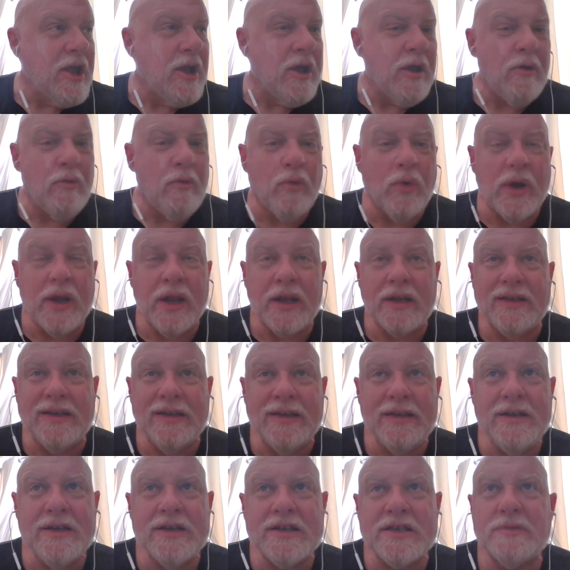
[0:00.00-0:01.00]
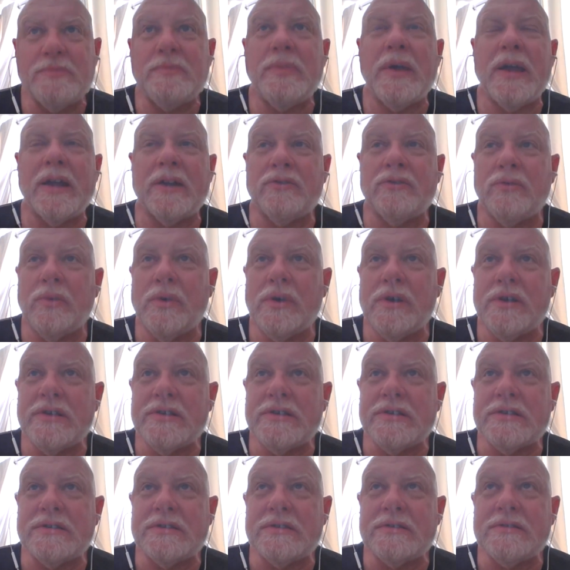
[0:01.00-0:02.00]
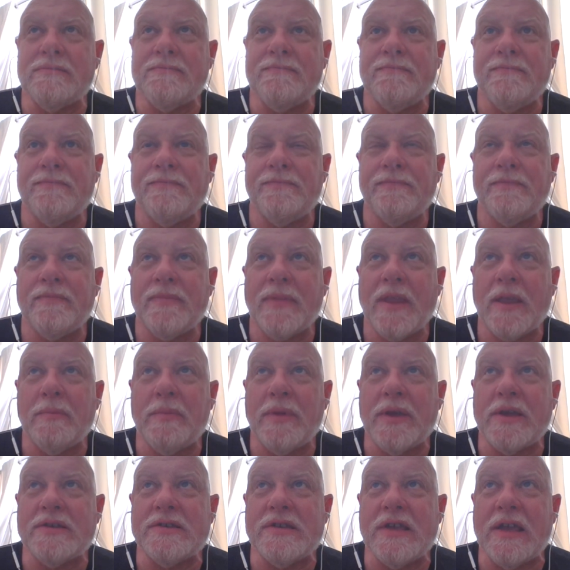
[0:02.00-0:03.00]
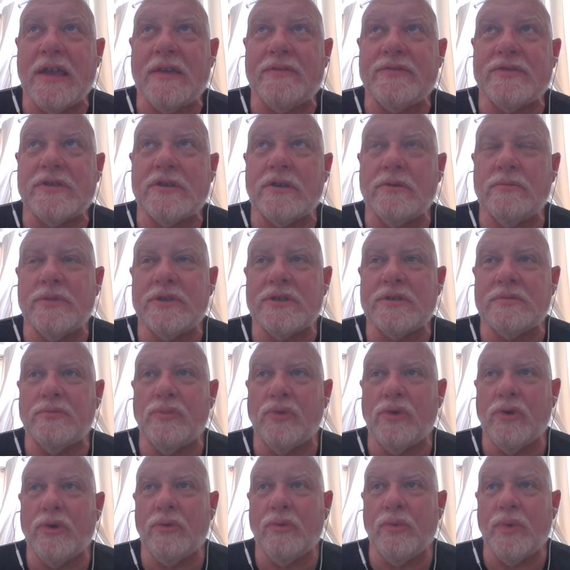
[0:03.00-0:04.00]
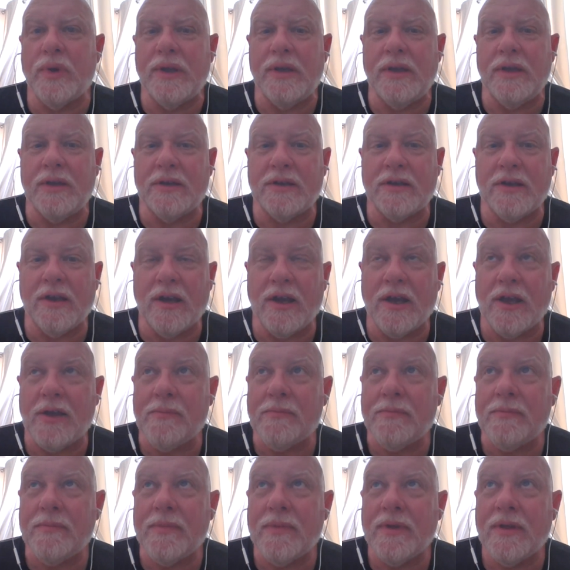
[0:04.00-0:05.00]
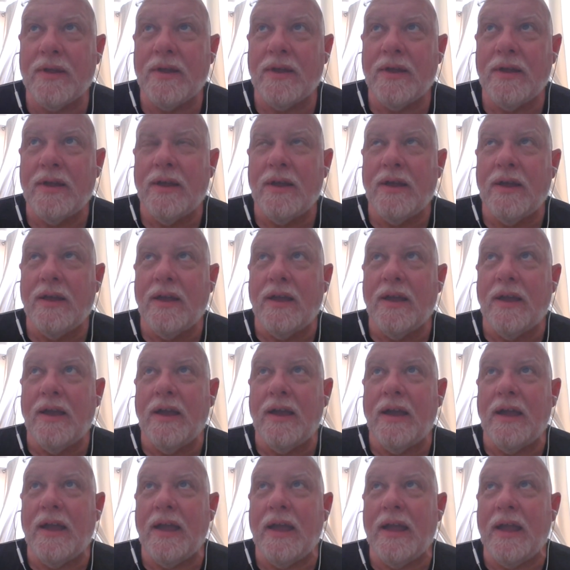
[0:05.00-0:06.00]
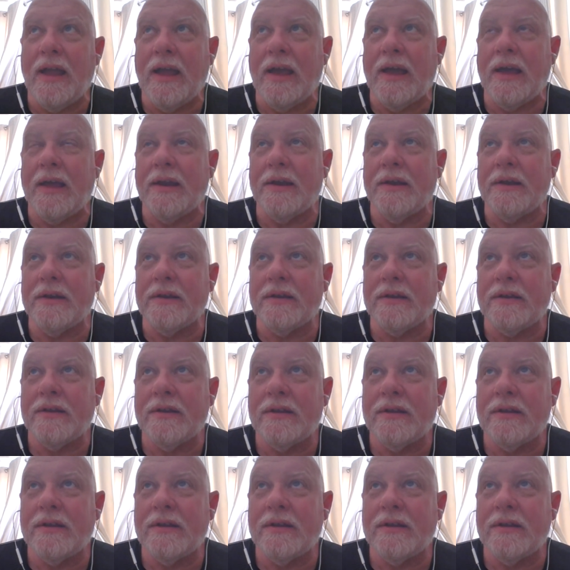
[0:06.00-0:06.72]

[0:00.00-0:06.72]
What I didn't expect was because I have so much more reading time and